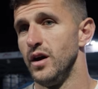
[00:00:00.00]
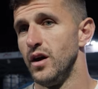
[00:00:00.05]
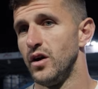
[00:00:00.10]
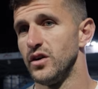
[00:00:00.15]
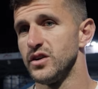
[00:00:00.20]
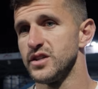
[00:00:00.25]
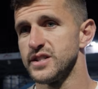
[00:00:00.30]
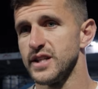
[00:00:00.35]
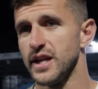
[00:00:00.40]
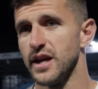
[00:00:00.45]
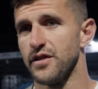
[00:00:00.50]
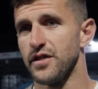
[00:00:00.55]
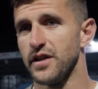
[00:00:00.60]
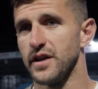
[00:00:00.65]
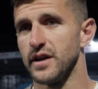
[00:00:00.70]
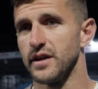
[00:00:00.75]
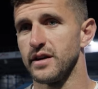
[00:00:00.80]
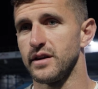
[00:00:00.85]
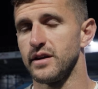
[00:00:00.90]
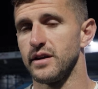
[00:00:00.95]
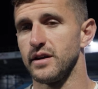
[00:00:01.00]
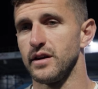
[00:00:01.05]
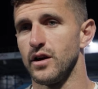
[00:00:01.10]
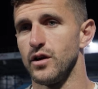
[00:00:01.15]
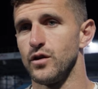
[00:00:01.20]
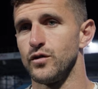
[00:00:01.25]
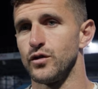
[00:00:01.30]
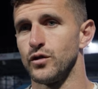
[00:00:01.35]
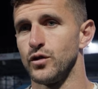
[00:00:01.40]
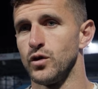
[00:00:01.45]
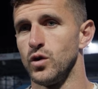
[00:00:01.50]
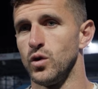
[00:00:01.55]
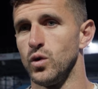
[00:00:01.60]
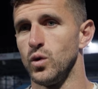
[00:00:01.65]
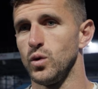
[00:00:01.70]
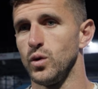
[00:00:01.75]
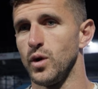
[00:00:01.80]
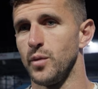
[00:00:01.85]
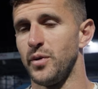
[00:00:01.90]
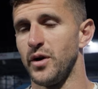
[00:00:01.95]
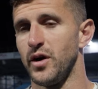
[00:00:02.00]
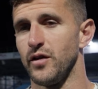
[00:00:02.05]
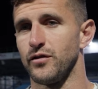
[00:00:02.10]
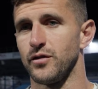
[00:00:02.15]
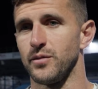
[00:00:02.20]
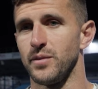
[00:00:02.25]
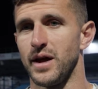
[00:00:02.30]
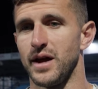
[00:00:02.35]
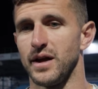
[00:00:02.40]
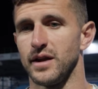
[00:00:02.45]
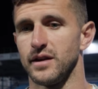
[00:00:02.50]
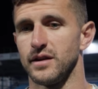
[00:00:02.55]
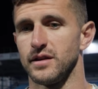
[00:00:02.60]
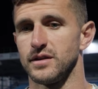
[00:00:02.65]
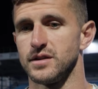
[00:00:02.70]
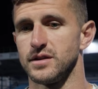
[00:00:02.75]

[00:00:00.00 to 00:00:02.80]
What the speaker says: Honestly, I think overall, apart from that,